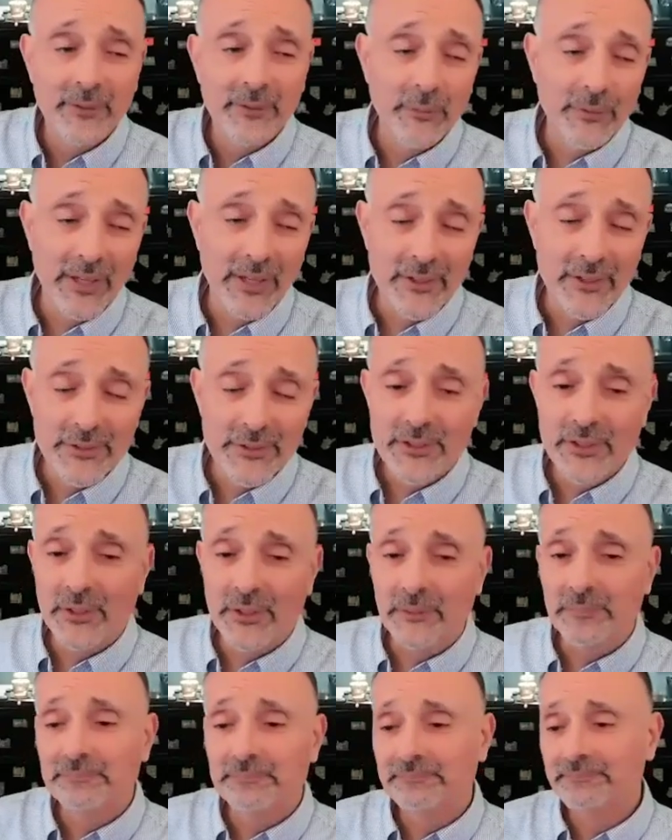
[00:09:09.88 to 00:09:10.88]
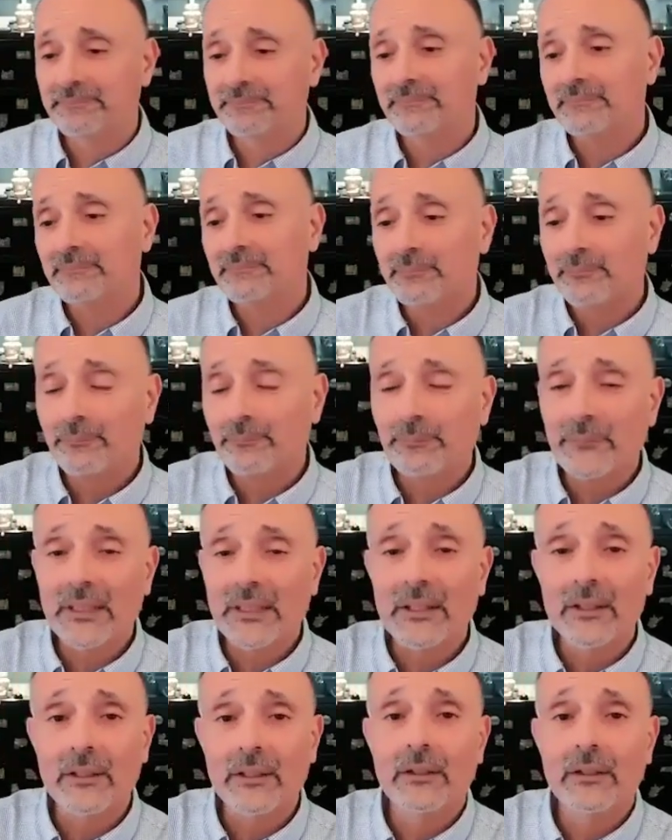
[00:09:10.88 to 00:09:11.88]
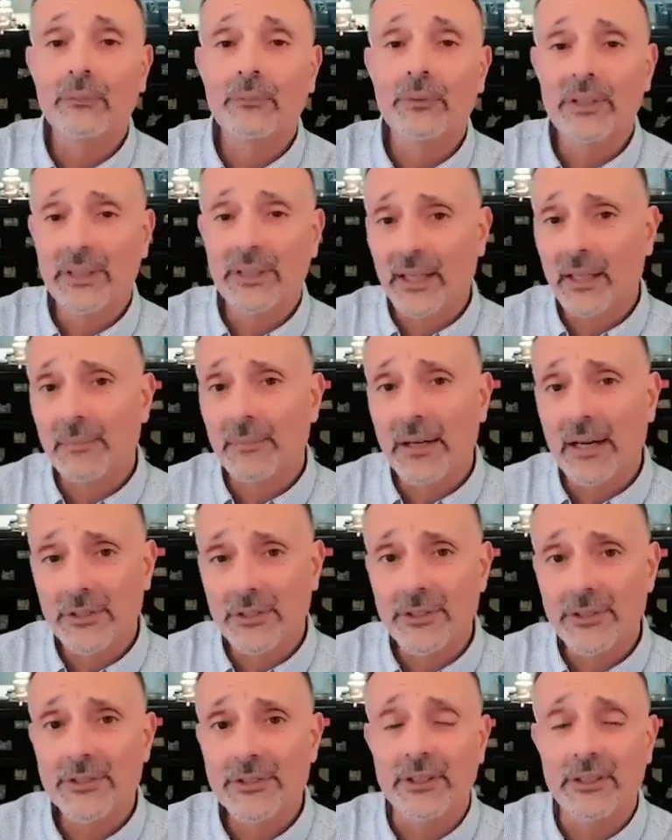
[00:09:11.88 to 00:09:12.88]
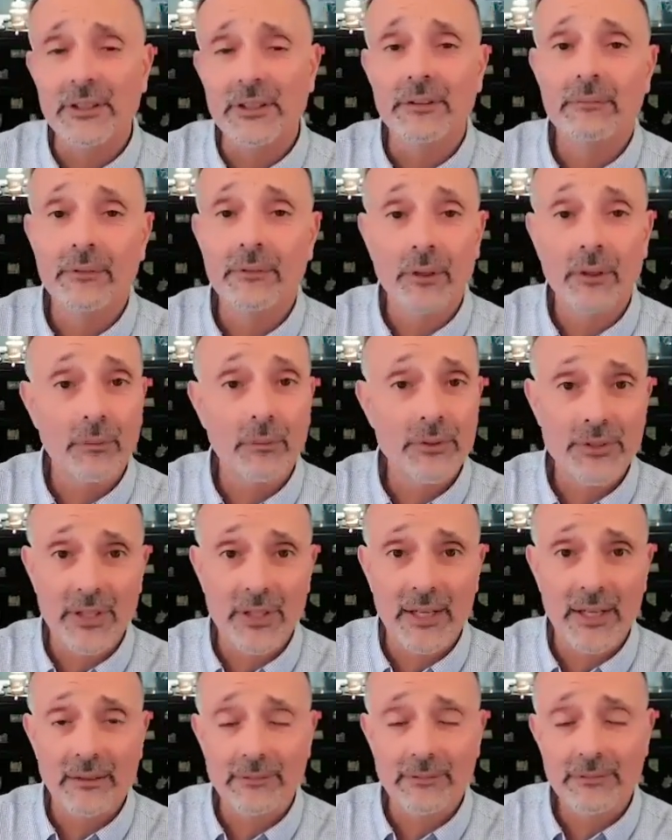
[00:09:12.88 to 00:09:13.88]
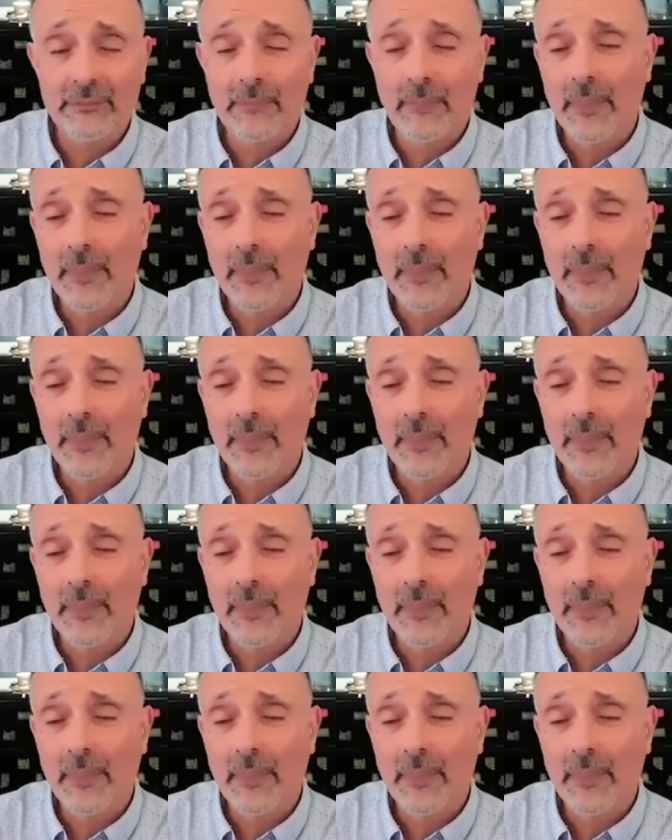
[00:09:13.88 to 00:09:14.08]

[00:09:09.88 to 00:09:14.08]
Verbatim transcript: Okay, so we like amoxicillin. We always have.